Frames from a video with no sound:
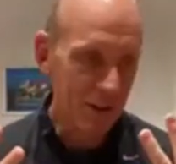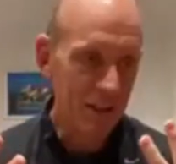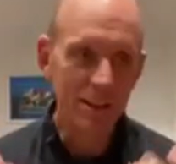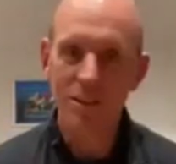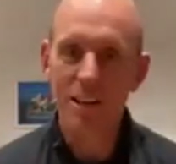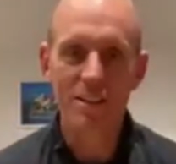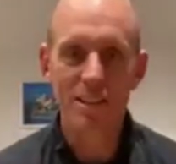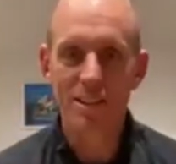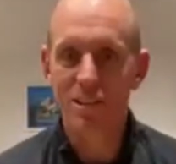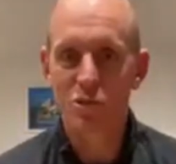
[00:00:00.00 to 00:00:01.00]
it is, right? It's
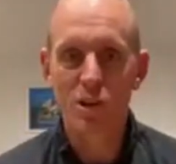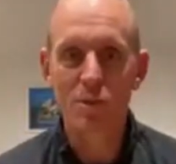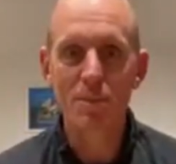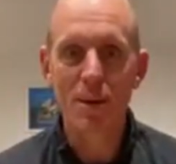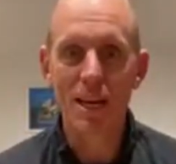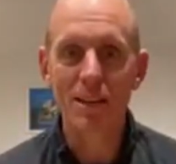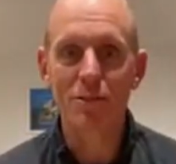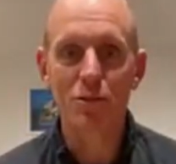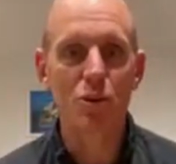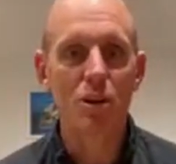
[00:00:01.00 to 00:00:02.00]
extremely
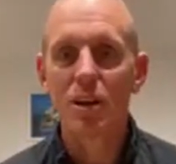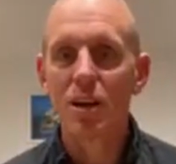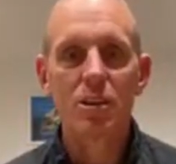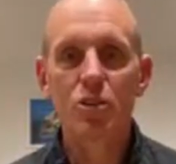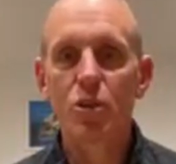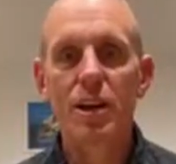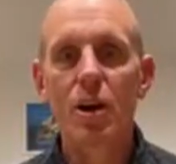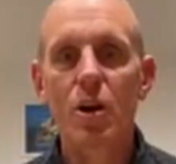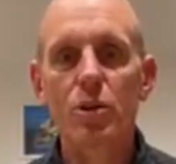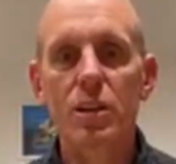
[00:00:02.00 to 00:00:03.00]
painful to try and
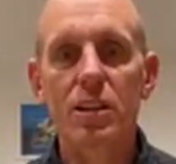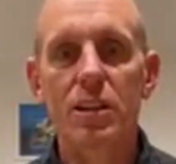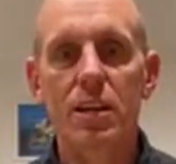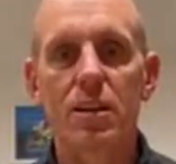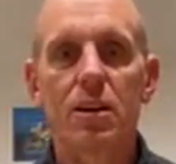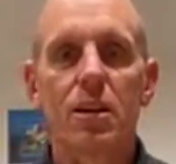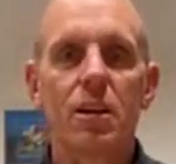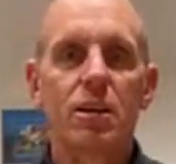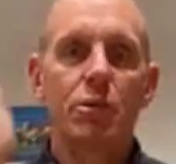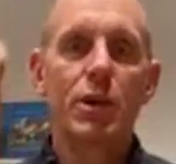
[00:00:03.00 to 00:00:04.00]
hold anything.
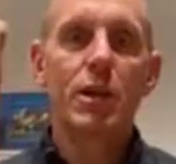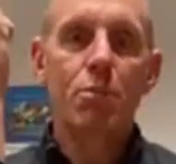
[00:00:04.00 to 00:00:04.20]
So we can